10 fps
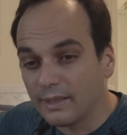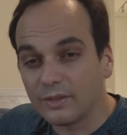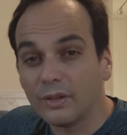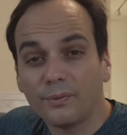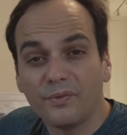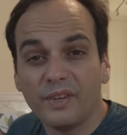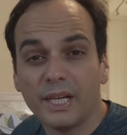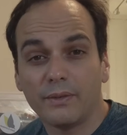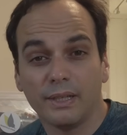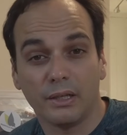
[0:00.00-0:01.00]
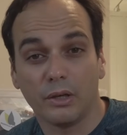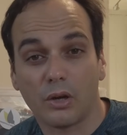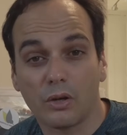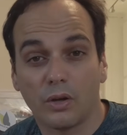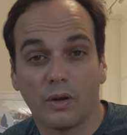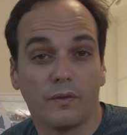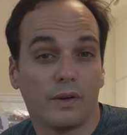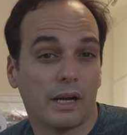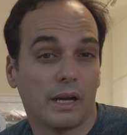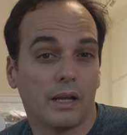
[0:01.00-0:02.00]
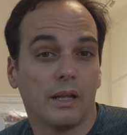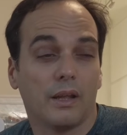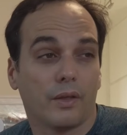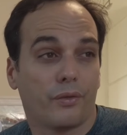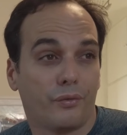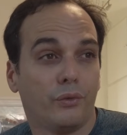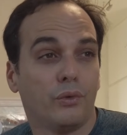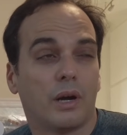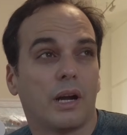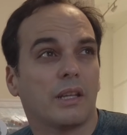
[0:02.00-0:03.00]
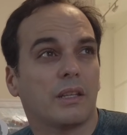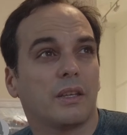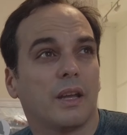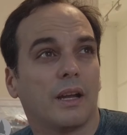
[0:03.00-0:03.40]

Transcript: It's not very long of a through-hike.